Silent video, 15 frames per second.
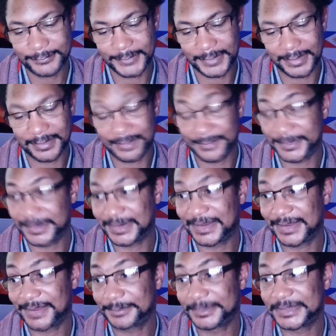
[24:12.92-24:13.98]
I mean, I
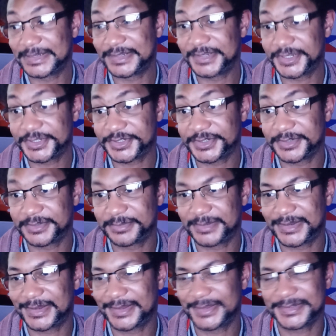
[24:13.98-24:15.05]
am conditioned, but
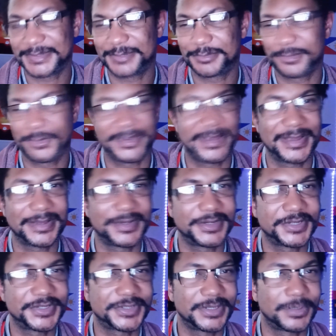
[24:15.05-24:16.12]
I guess I broke that
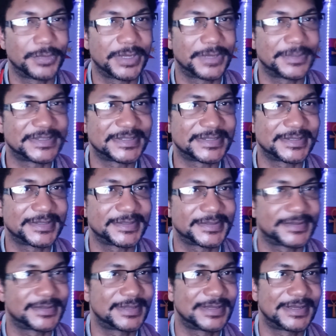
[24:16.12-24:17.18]
conditioning when I was
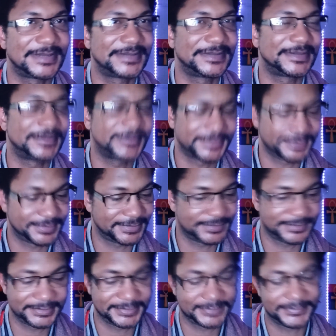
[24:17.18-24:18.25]
six. I
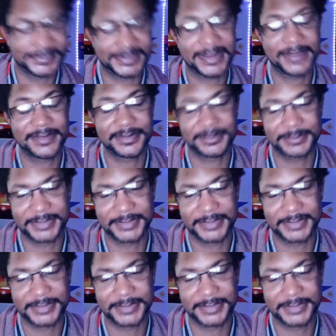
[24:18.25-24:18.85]
didn't give a damn.